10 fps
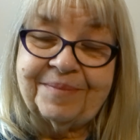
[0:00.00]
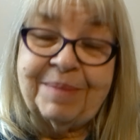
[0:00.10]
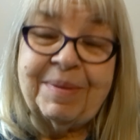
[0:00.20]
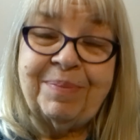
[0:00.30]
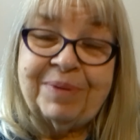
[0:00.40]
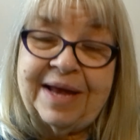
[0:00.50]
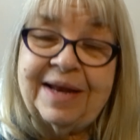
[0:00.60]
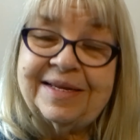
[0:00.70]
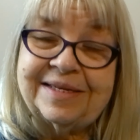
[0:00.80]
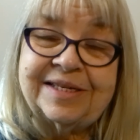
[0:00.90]
My
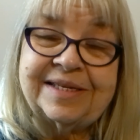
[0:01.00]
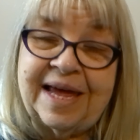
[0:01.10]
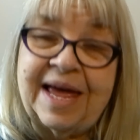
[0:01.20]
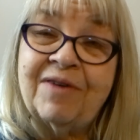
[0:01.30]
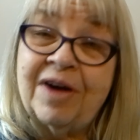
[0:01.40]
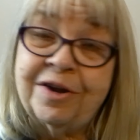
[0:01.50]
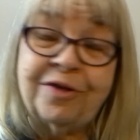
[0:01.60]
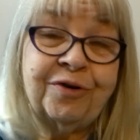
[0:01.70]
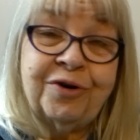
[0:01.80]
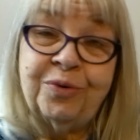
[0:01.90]
plan is just to have
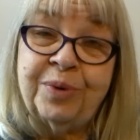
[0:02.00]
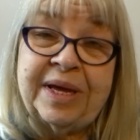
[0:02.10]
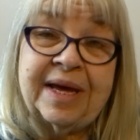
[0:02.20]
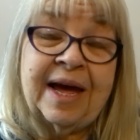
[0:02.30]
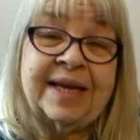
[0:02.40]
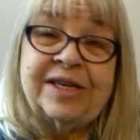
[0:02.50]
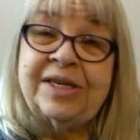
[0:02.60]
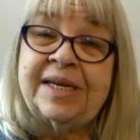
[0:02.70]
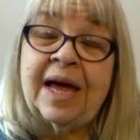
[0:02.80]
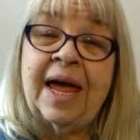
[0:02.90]
another good week.
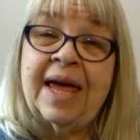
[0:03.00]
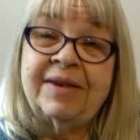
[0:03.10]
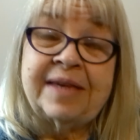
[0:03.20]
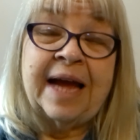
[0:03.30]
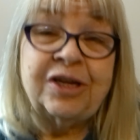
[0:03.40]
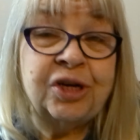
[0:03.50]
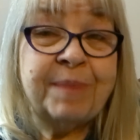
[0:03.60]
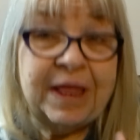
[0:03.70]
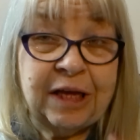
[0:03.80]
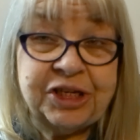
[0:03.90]
I took
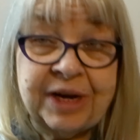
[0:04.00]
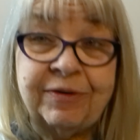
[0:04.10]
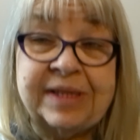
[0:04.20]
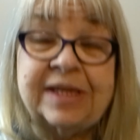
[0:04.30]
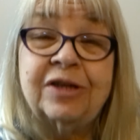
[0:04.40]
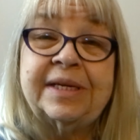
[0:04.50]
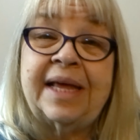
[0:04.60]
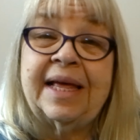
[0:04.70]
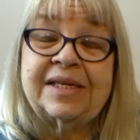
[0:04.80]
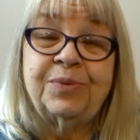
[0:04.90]
my lunch every single
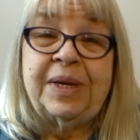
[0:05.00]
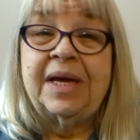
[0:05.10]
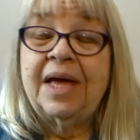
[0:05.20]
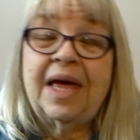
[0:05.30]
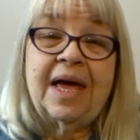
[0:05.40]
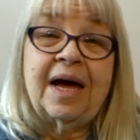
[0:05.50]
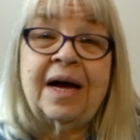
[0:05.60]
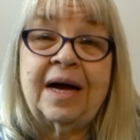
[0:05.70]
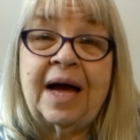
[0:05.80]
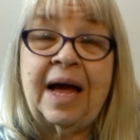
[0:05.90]
day last week.
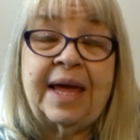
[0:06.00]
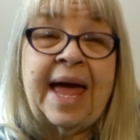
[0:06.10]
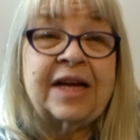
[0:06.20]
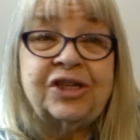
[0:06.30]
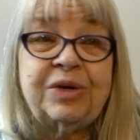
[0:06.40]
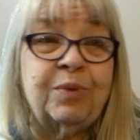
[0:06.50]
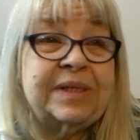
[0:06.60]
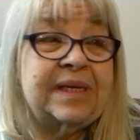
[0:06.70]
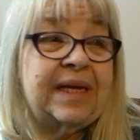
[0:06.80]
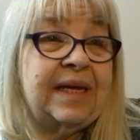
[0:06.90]
I actually
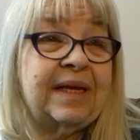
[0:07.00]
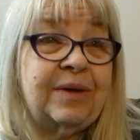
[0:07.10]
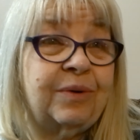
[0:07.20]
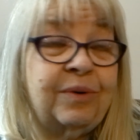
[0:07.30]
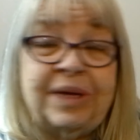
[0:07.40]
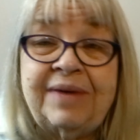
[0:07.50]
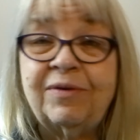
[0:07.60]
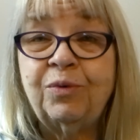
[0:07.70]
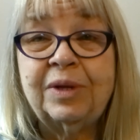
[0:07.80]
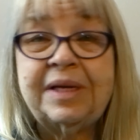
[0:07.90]
wasn't
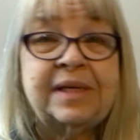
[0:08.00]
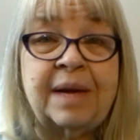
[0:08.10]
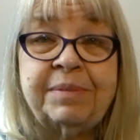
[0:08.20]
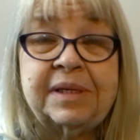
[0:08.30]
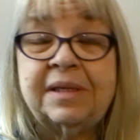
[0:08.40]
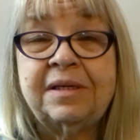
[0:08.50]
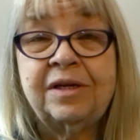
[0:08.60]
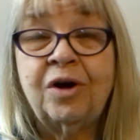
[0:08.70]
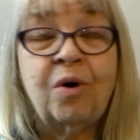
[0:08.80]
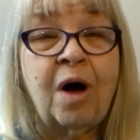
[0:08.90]
even really tempted to
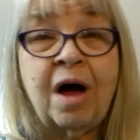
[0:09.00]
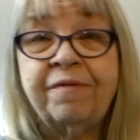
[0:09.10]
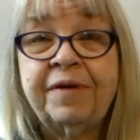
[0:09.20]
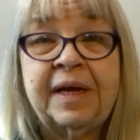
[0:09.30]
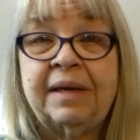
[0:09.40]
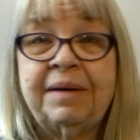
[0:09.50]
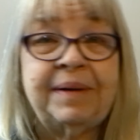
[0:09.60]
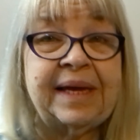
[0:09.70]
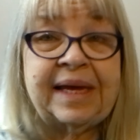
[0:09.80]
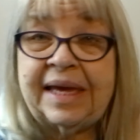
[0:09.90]
go off and
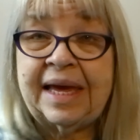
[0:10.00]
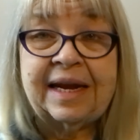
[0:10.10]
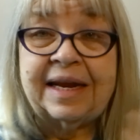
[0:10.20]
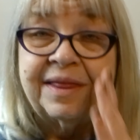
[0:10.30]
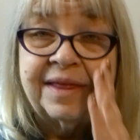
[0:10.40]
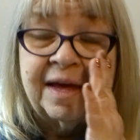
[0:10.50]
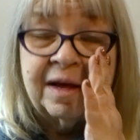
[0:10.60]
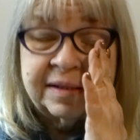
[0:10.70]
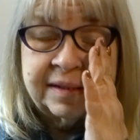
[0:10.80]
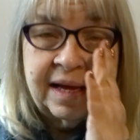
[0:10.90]
get anything
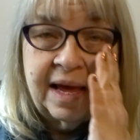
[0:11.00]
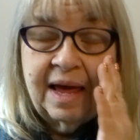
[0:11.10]
else.